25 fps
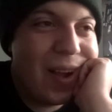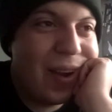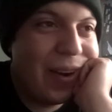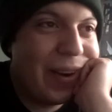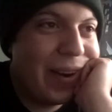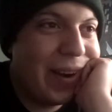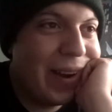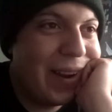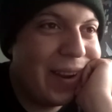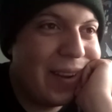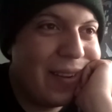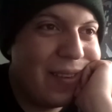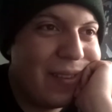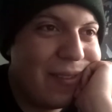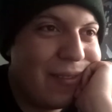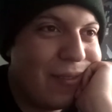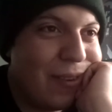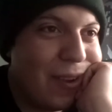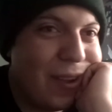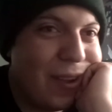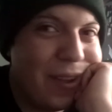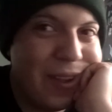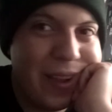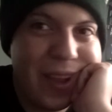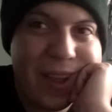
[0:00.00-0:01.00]
All right.
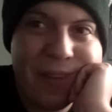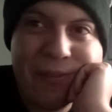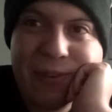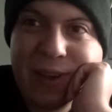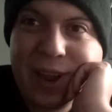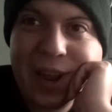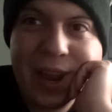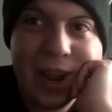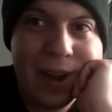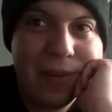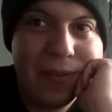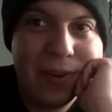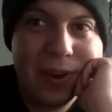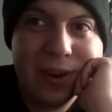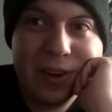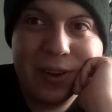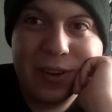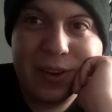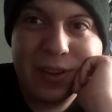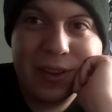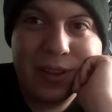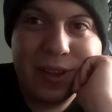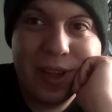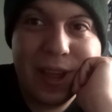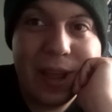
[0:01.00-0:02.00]
Well, if I
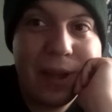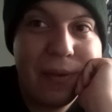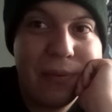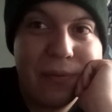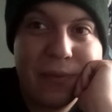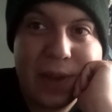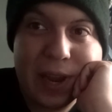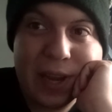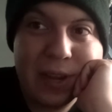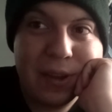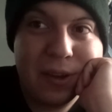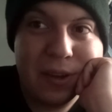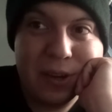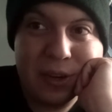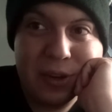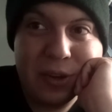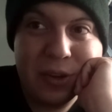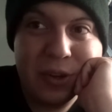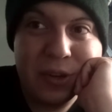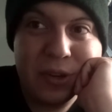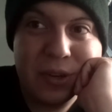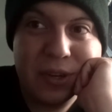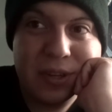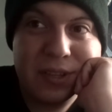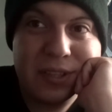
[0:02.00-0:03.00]
ever, if I go to
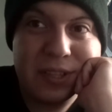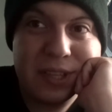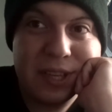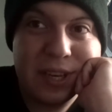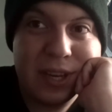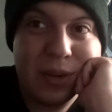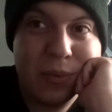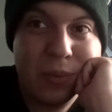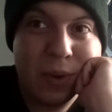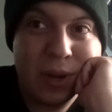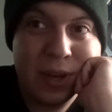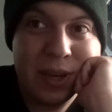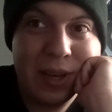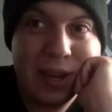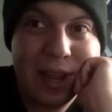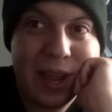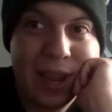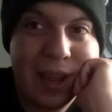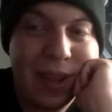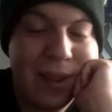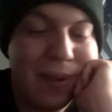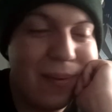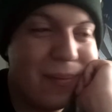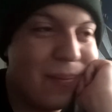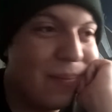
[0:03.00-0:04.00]
New York City one
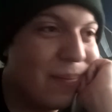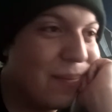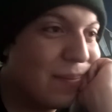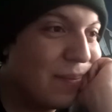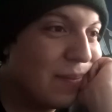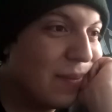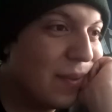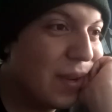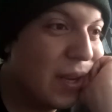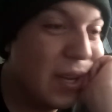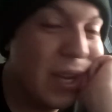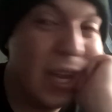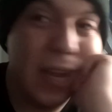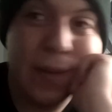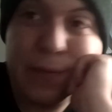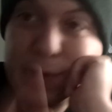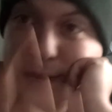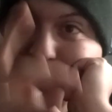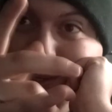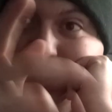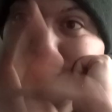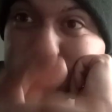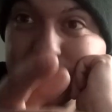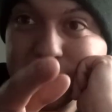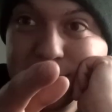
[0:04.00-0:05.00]
day, if
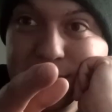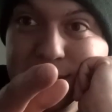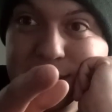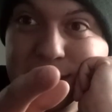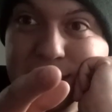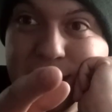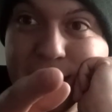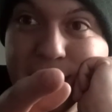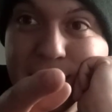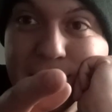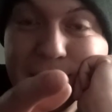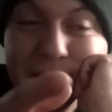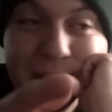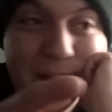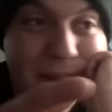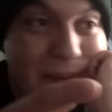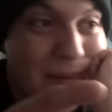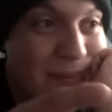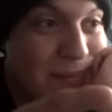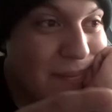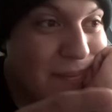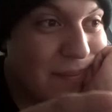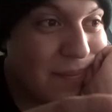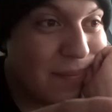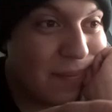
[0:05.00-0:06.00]
I see this guy,
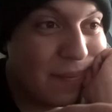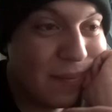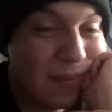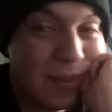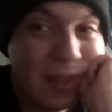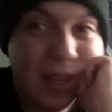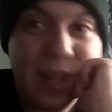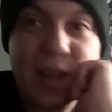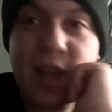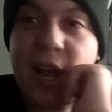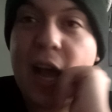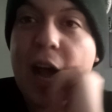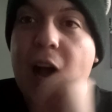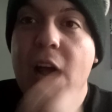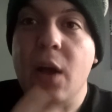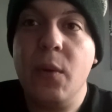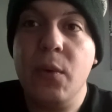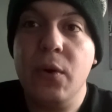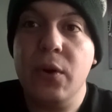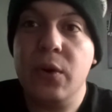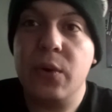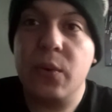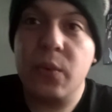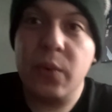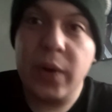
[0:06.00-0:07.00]
I
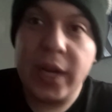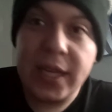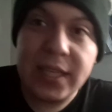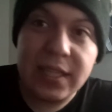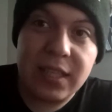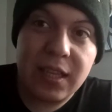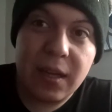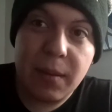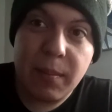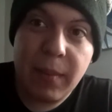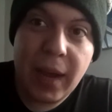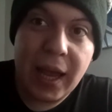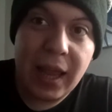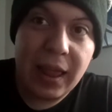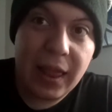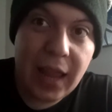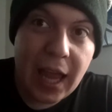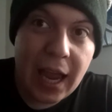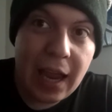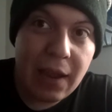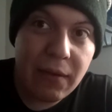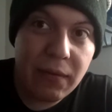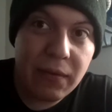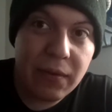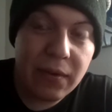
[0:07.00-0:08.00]
would risk my
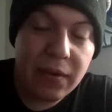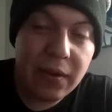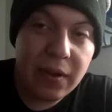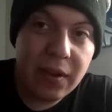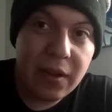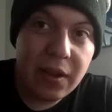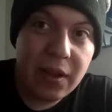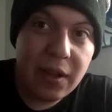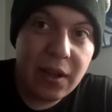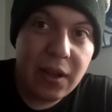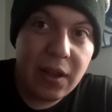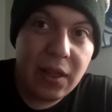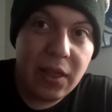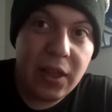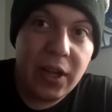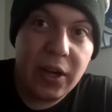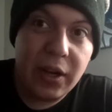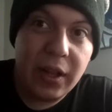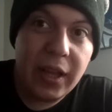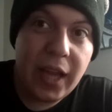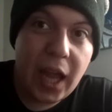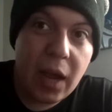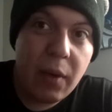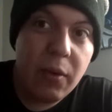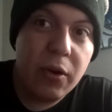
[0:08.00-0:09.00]
life.
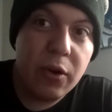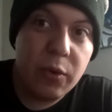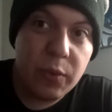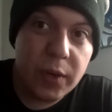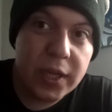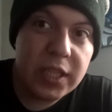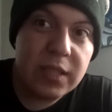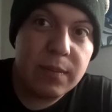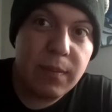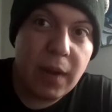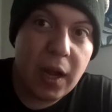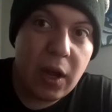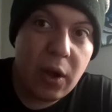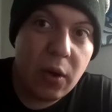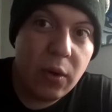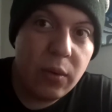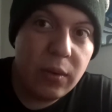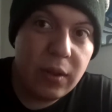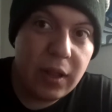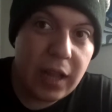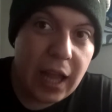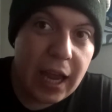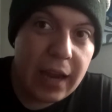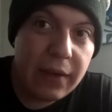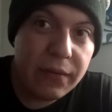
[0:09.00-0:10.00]
Literally, I would risk my
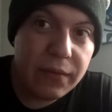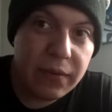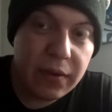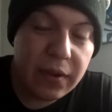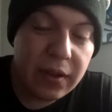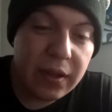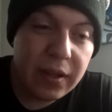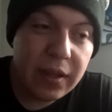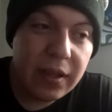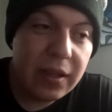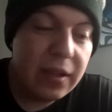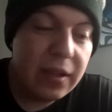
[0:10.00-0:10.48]
own life